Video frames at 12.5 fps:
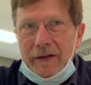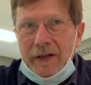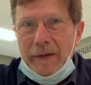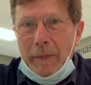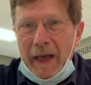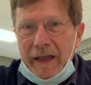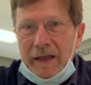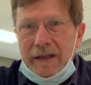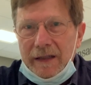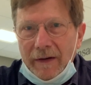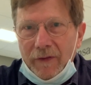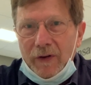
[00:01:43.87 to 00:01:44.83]
amount of
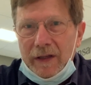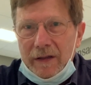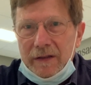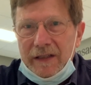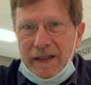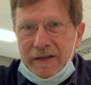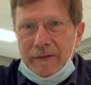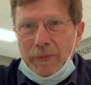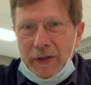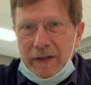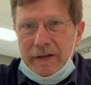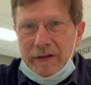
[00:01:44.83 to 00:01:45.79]
different
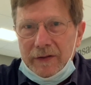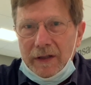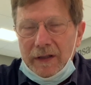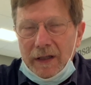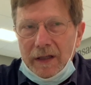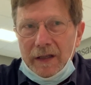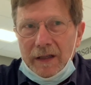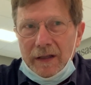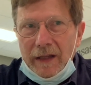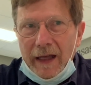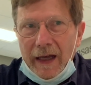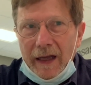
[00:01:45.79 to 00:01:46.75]
disciplines
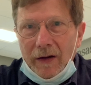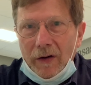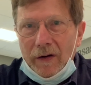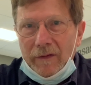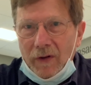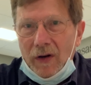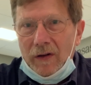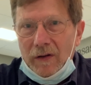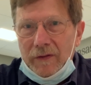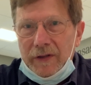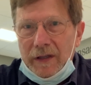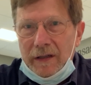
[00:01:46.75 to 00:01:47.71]
that are
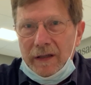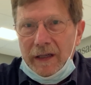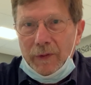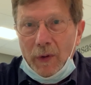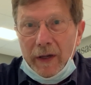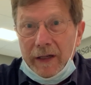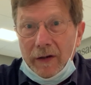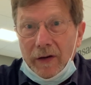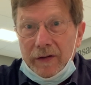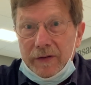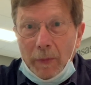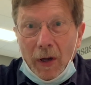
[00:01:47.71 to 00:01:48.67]
involved in running
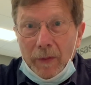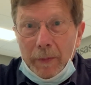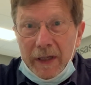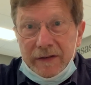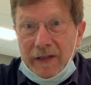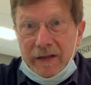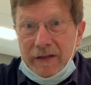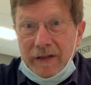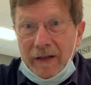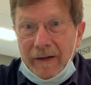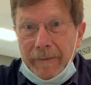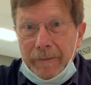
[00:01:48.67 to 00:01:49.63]
our small business.
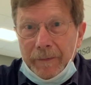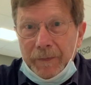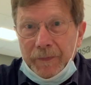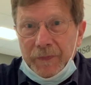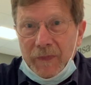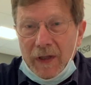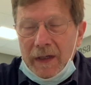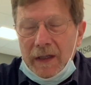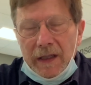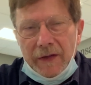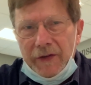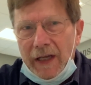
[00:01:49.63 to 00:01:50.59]

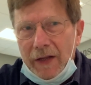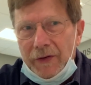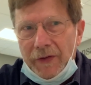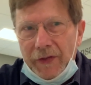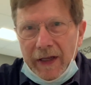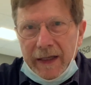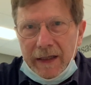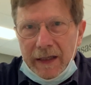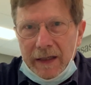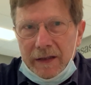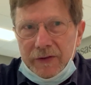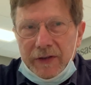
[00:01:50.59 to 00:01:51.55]
The other thing
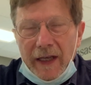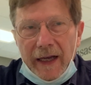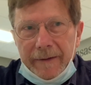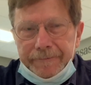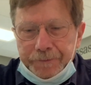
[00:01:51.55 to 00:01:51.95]
is that,